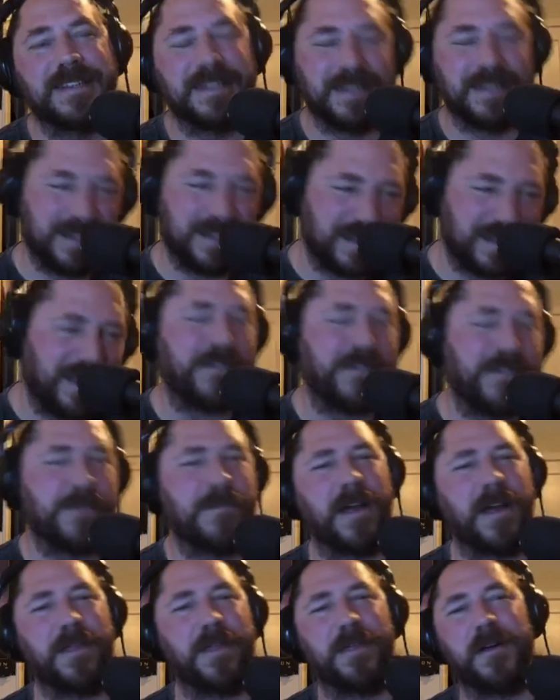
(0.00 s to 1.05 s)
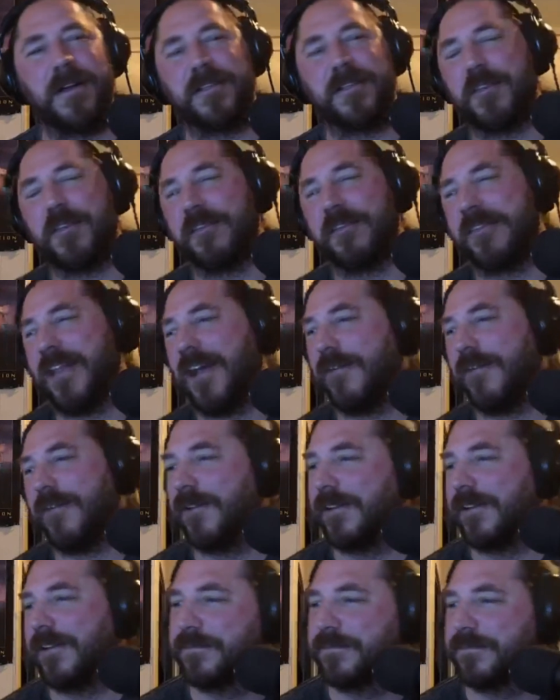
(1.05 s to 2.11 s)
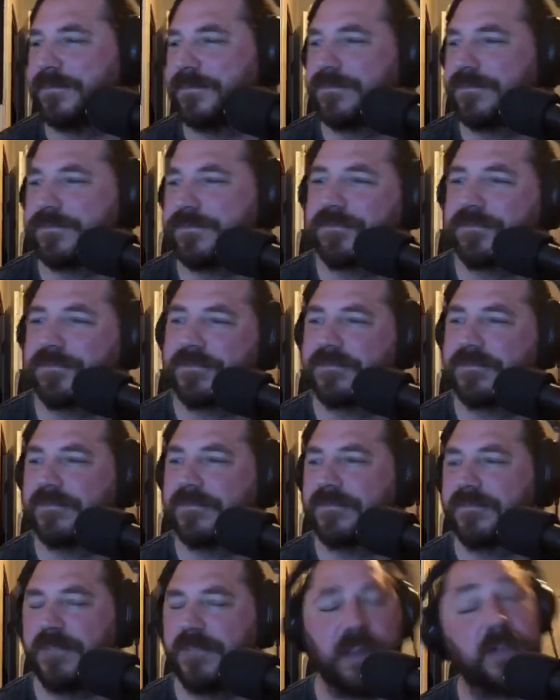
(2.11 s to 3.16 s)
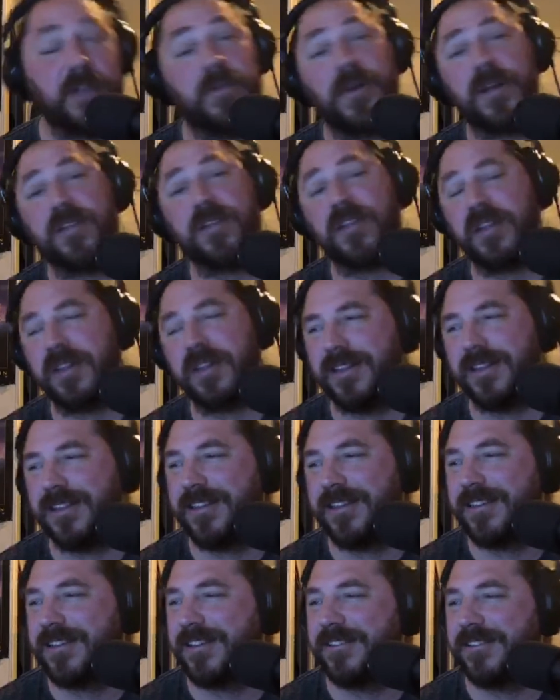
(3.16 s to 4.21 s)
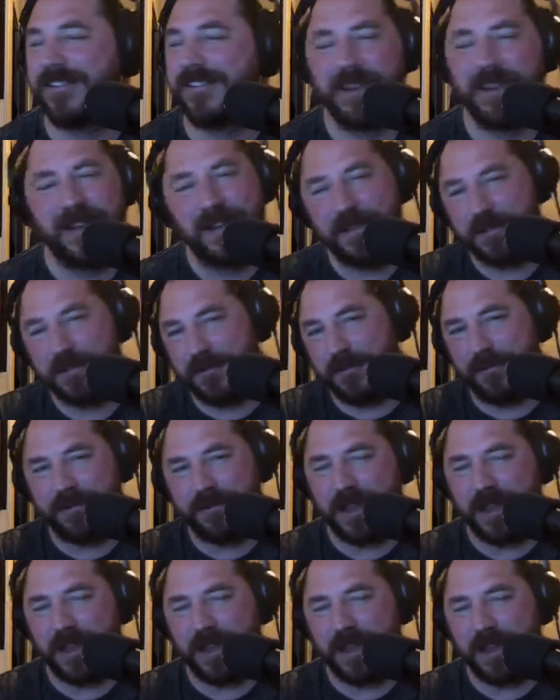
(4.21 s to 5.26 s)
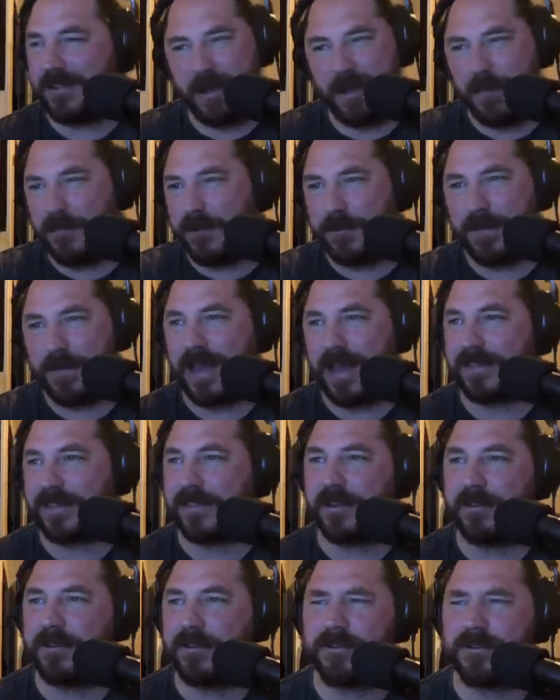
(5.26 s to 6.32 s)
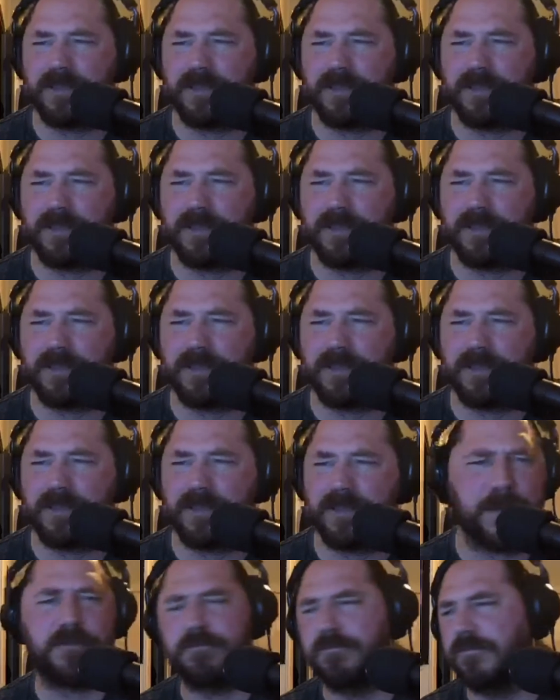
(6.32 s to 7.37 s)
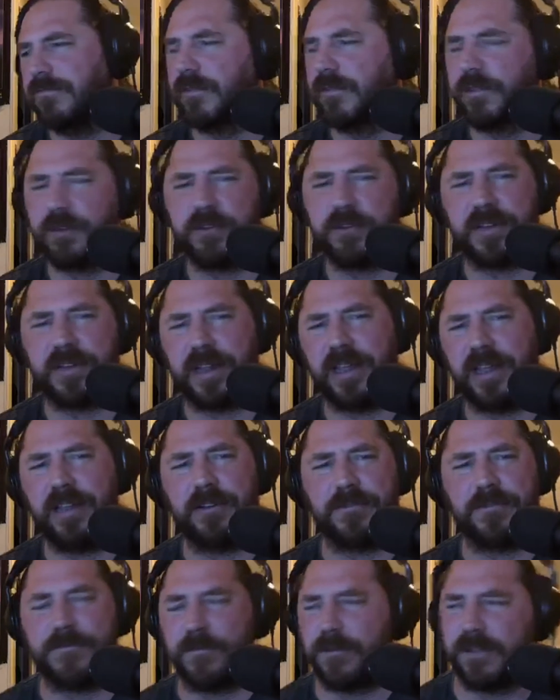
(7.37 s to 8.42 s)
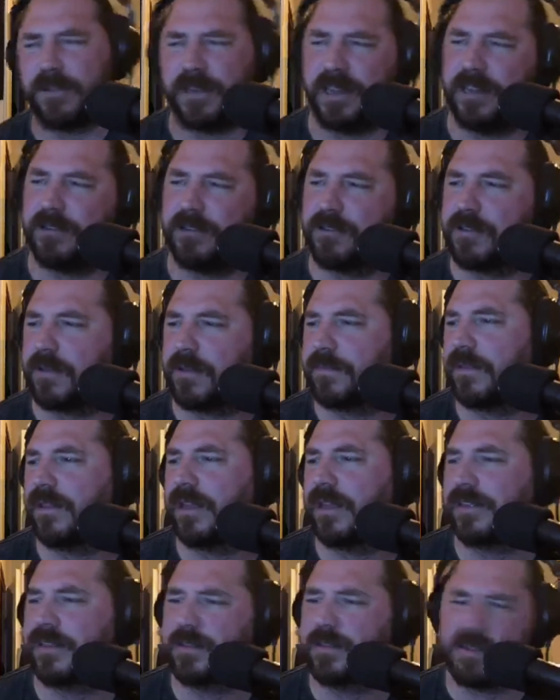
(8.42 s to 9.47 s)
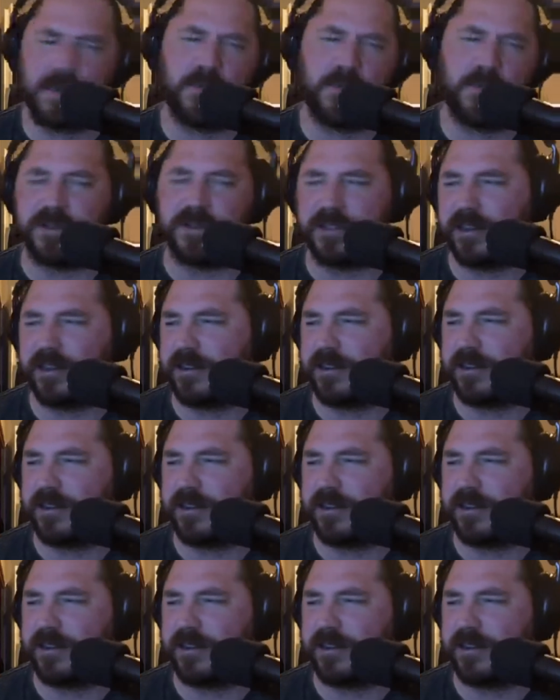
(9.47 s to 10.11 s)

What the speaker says: giving my thoughts on that one. You can watch it. You can scroll down. It's somewhere back there. It was like episode 13 or 14 or something like that, somewhere in there.